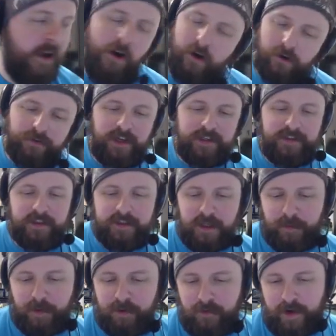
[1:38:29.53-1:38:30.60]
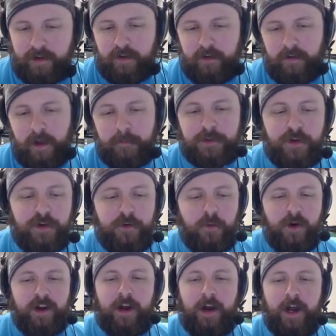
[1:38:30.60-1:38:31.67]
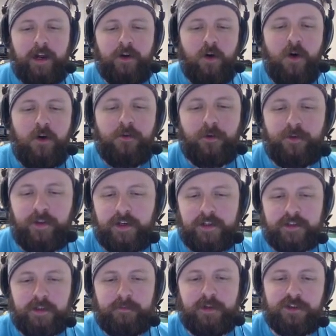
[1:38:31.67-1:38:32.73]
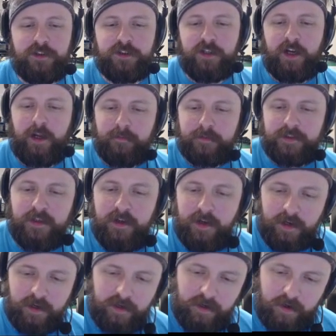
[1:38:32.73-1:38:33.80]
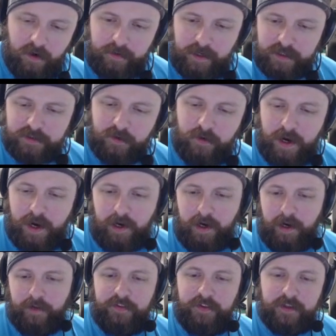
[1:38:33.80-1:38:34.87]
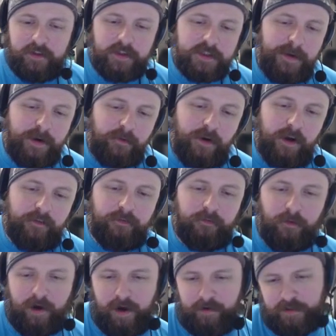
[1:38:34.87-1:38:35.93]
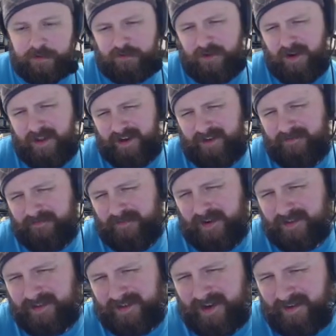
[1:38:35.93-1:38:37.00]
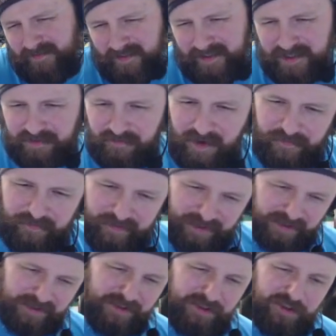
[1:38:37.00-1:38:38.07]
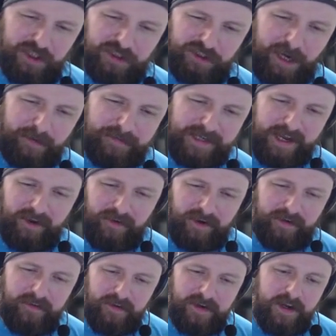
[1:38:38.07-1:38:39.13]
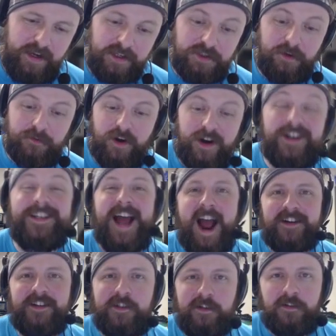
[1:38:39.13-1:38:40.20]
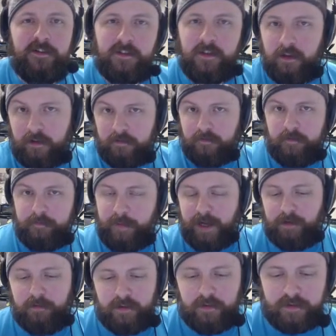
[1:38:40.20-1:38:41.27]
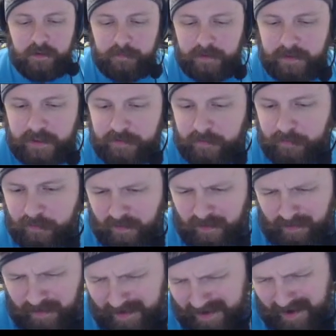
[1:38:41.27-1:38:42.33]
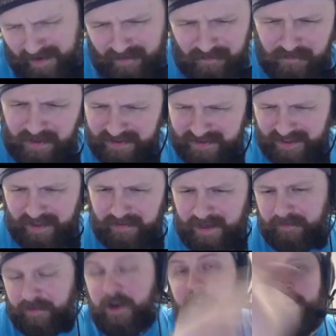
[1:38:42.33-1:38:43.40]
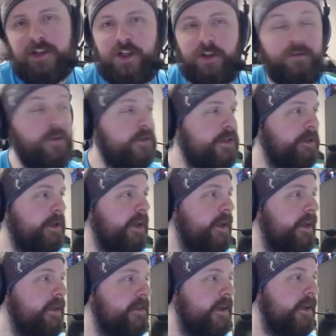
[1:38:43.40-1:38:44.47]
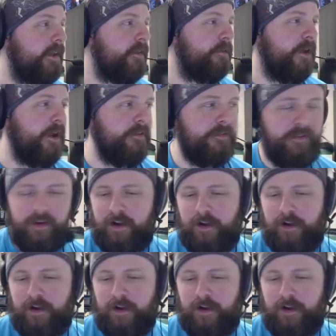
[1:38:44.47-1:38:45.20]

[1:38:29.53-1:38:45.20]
Oh, thanks, D-Sleeper. Great. I'm going to show you why I go over things a bunch of times. Okay, so this is my rough, where I just draw, like, fun stuff and just rough and get shapes down, right? So I'm drawing a tactical penguin or something. That's what I'm drawing right now. Wings there, whatever. So the first thing I did is I did the rough.